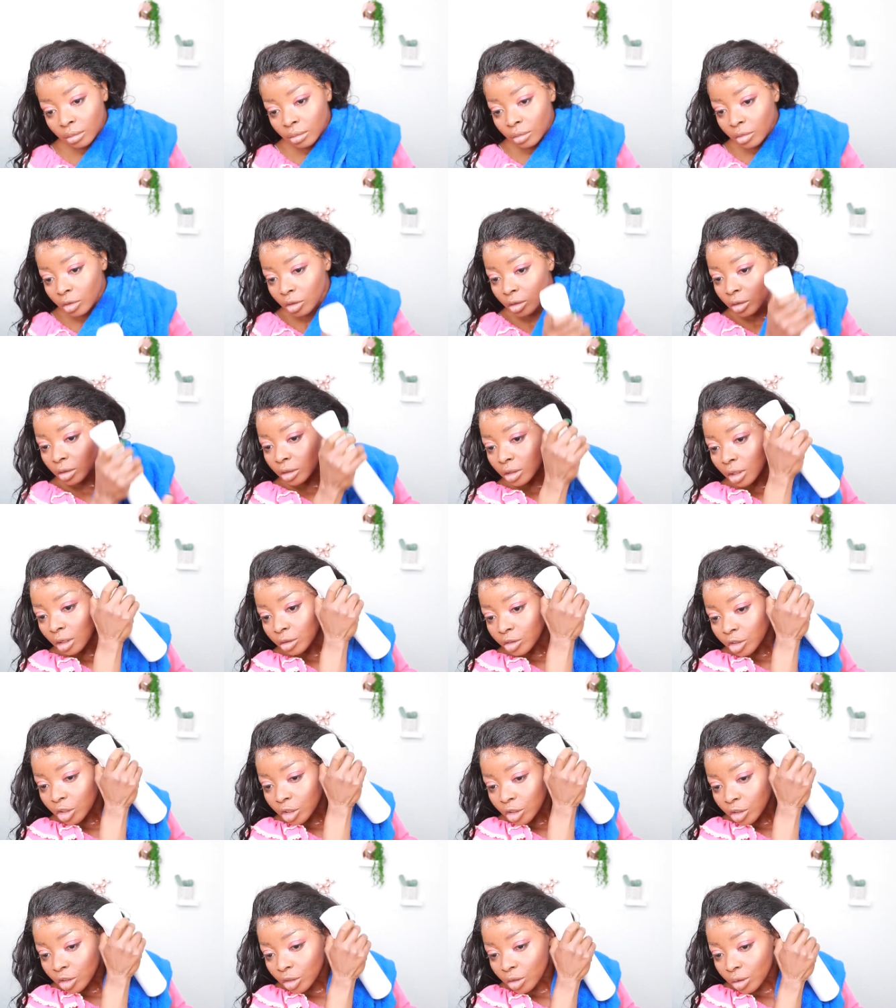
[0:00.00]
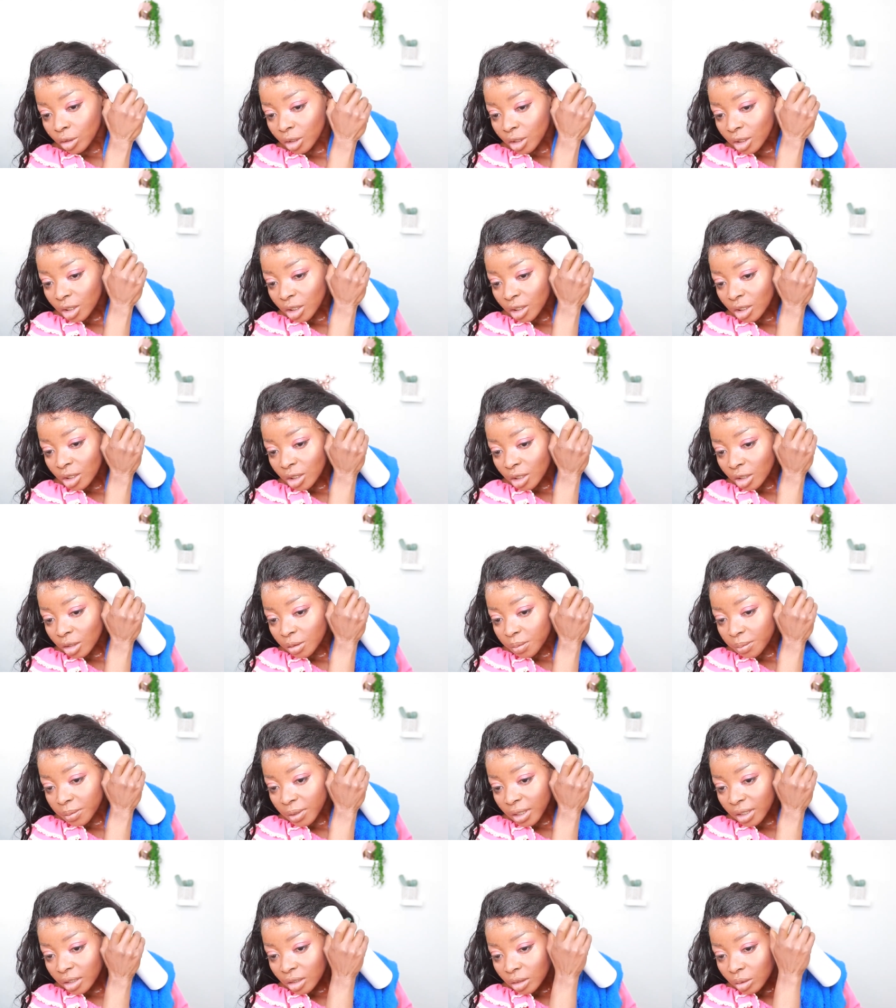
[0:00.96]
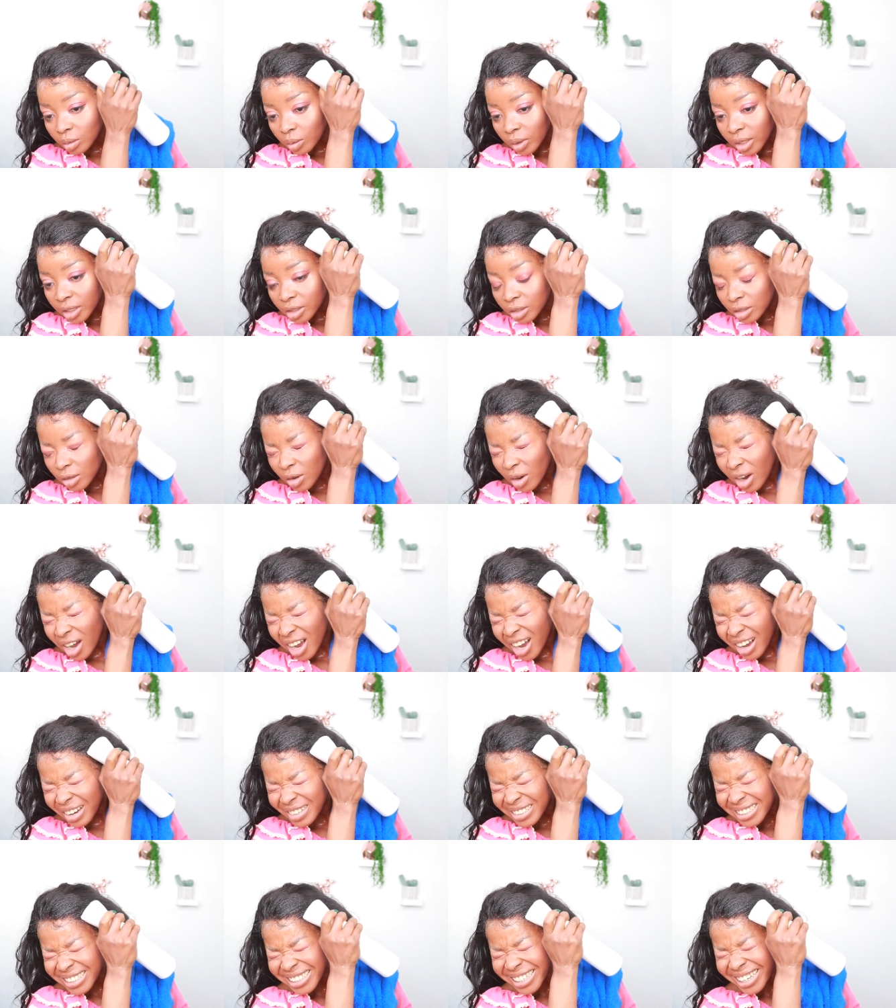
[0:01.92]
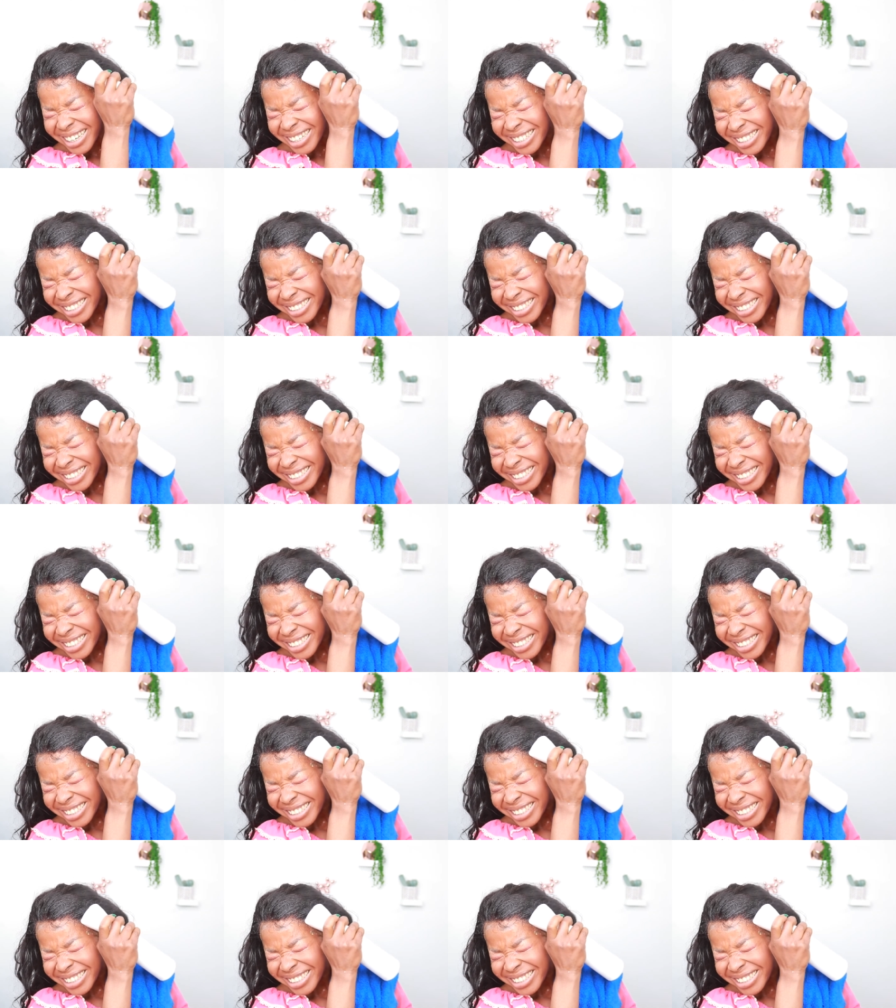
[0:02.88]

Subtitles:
So I'll just do it in this place where it's not out yet.